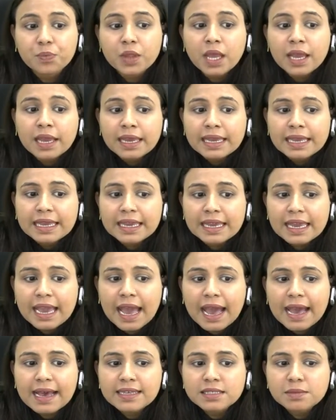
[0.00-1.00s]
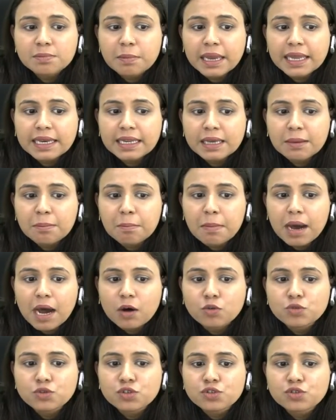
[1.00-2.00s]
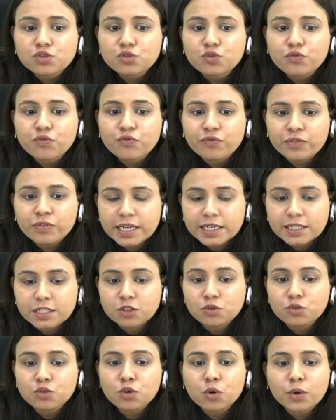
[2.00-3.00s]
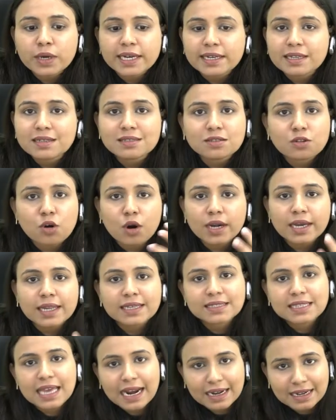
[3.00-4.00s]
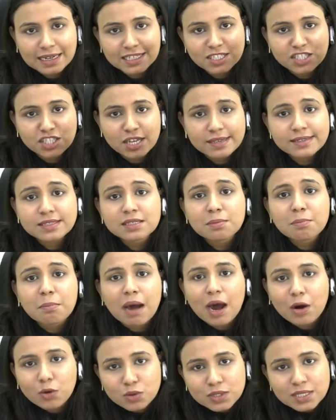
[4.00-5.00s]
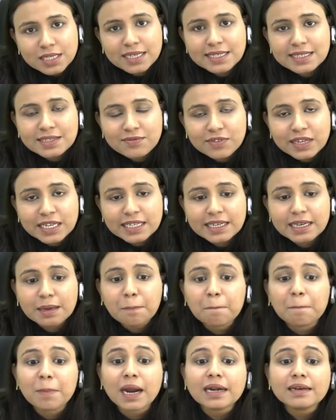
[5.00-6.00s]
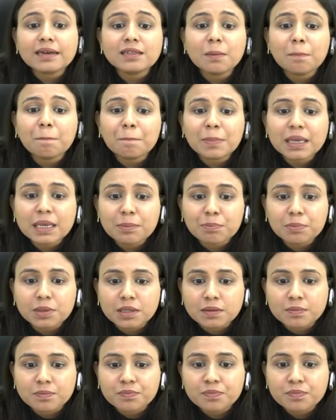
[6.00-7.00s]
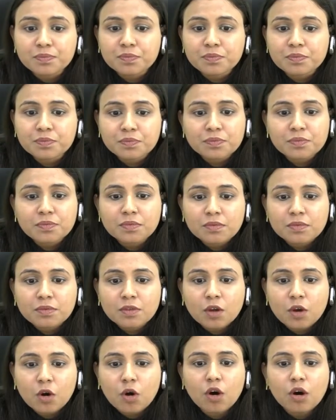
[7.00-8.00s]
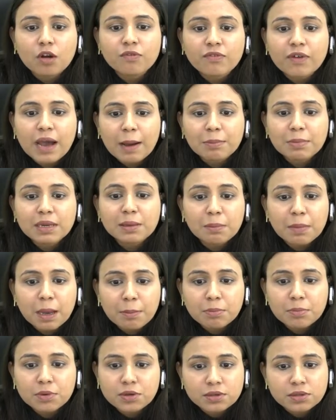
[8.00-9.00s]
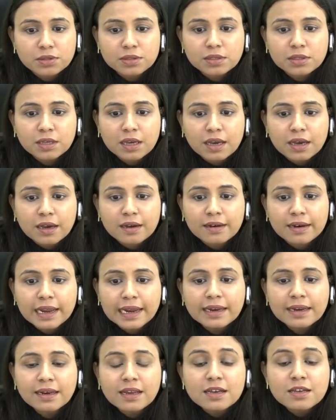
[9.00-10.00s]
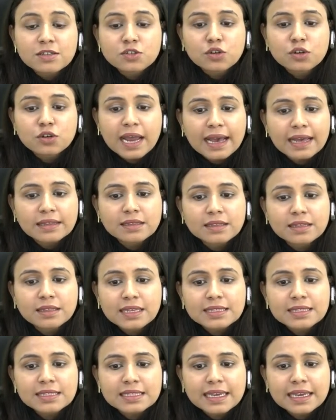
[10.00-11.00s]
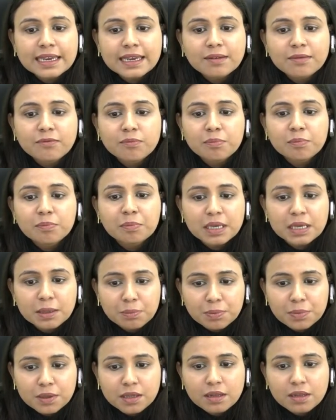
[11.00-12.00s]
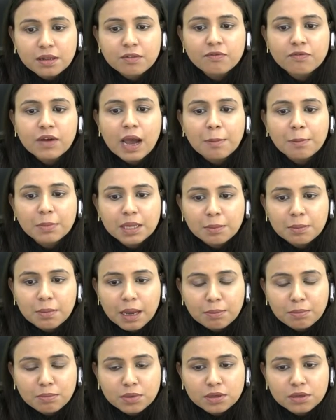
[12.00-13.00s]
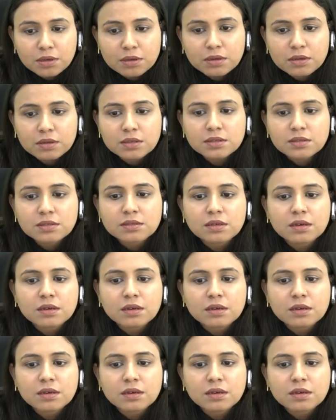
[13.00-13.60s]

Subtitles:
he has many mouths to feed. You know, it is not exactly just mouths he's feeding, but the people or family members, right? So rather than saying people, family members,